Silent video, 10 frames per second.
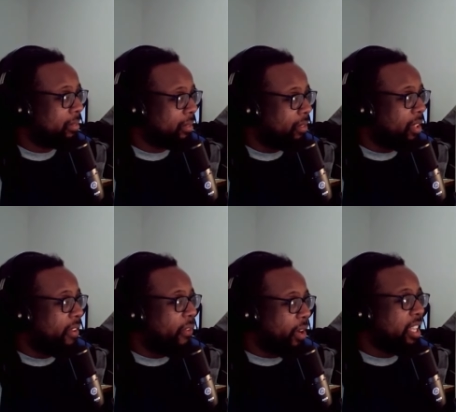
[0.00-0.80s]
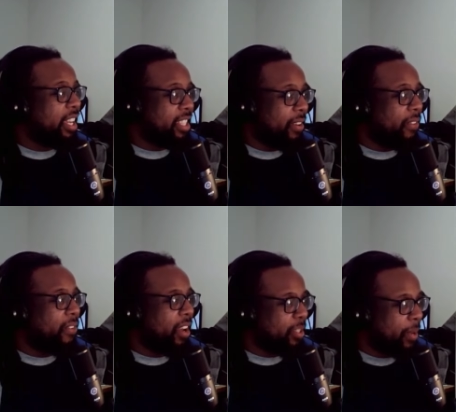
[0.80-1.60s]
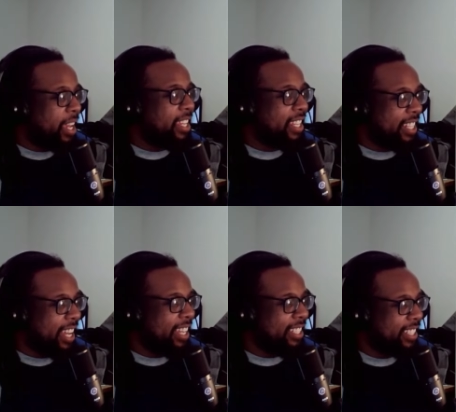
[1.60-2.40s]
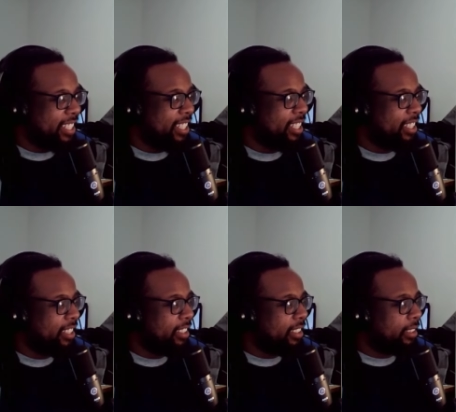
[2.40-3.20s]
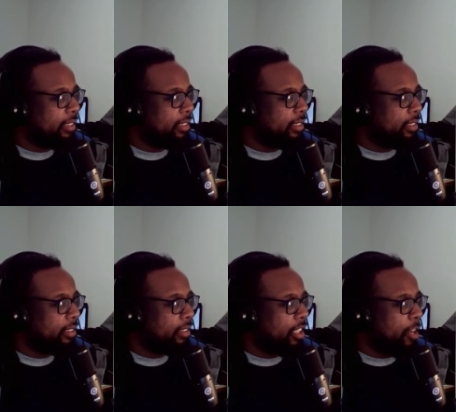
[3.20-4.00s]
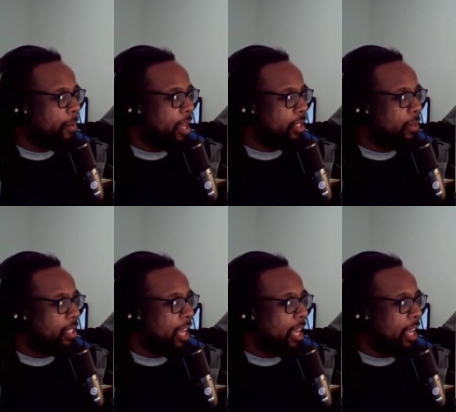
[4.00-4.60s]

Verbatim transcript: This is 40 years of WrestleMania. Nice. Oh man, that's new type.